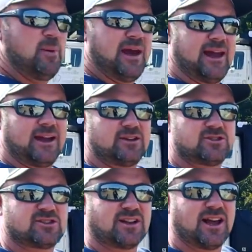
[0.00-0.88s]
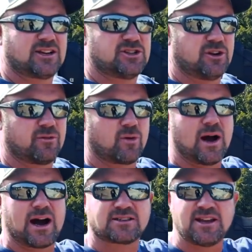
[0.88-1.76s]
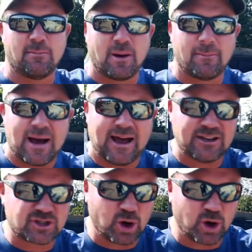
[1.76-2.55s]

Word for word: big selection of rocks and my mind is